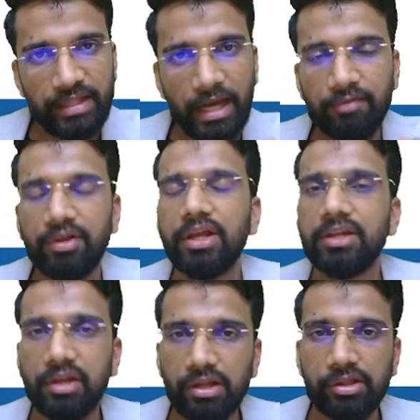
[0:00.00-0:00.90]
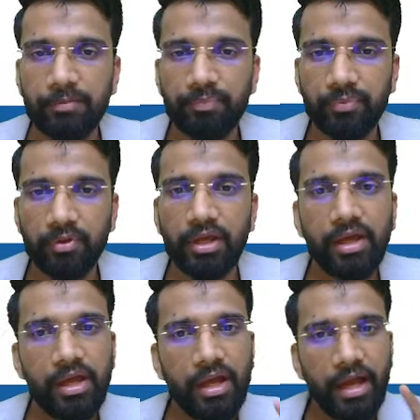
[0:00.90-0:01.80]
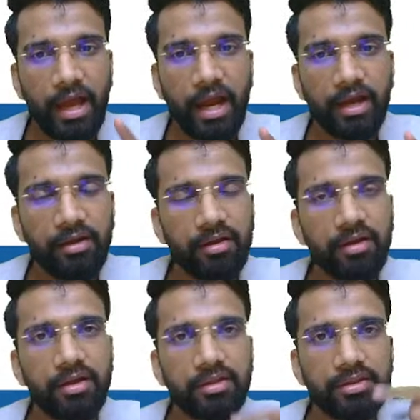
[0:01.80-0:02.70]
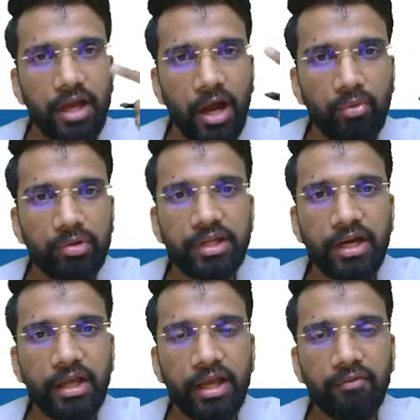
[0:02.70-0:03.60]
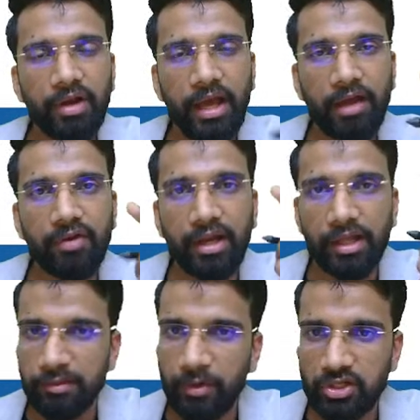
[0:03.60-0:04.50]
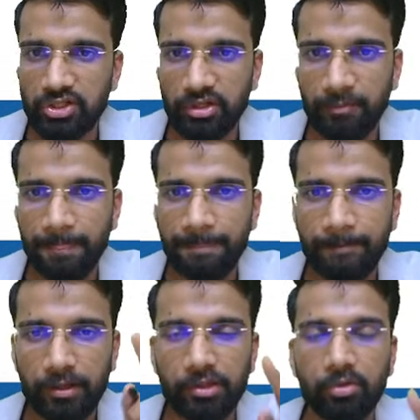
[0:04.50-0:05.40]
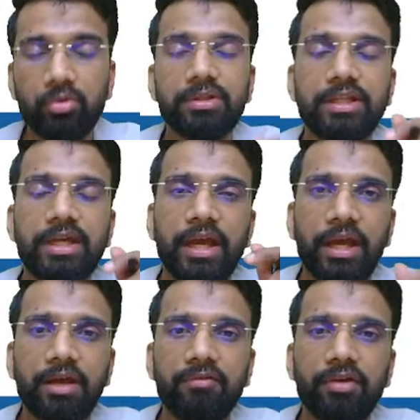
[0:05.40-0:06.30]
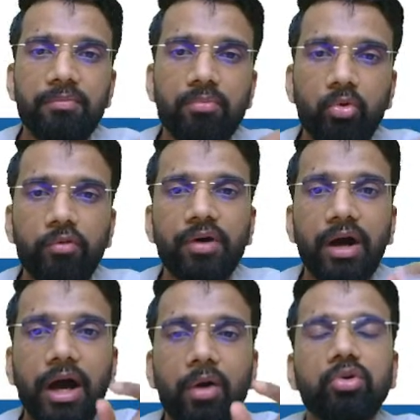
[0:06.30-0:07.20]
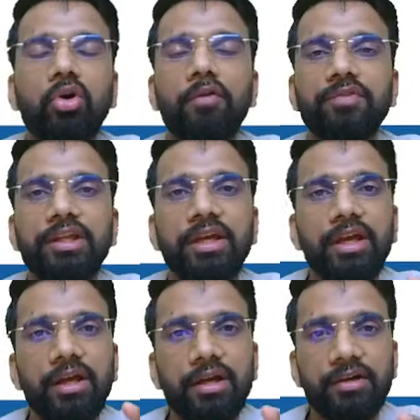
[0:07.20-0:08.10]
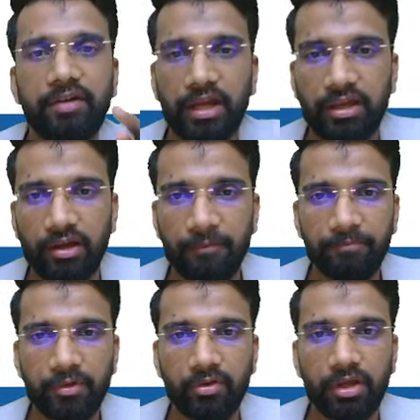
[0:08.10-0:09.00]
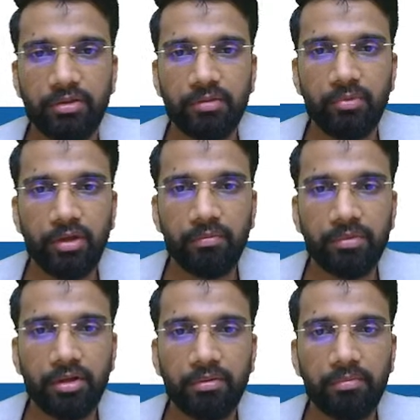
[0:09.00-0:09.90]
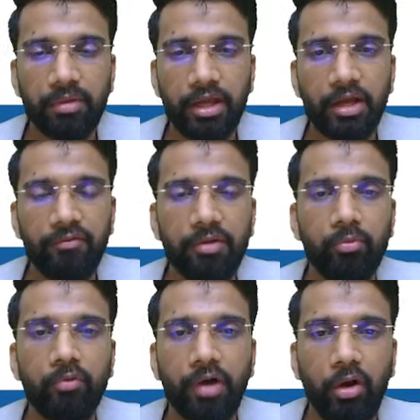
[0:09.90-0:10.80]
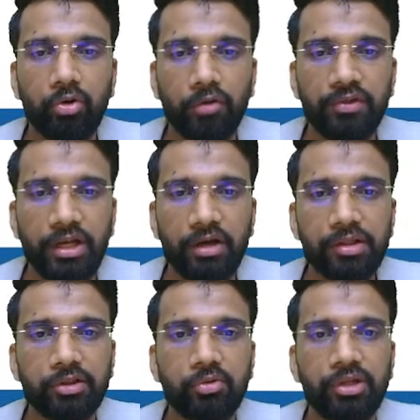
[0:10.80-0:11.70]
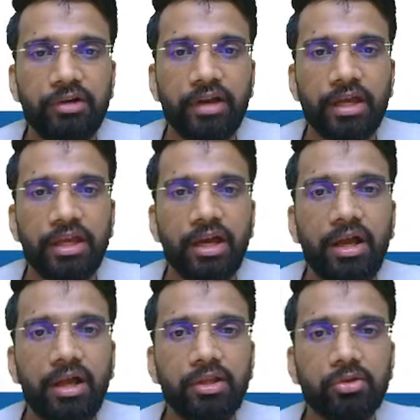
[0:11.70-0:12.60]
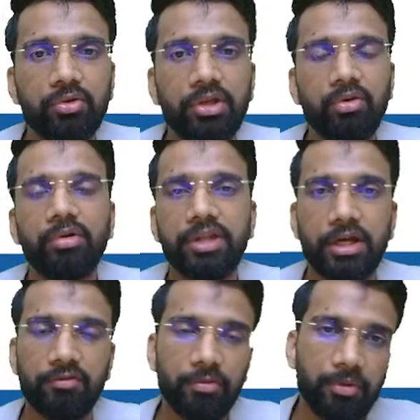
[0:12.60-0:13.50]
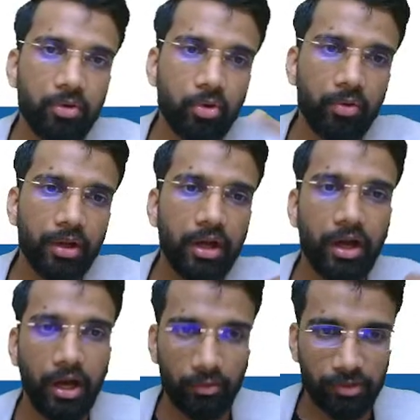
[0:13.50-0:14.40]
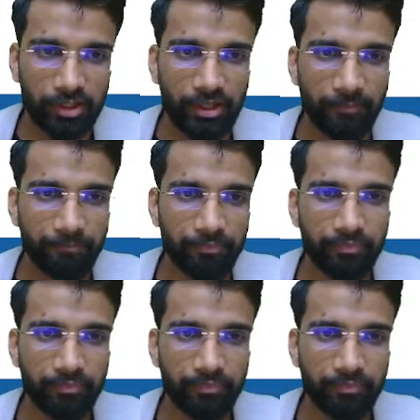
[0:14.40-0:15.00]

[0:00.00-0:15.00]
that will increase. Okay, and the outside air will have less pressure, so the air will move out of the trachea. Okay, the air will move out of the lungs through the trachea, through the nose, it will go outside.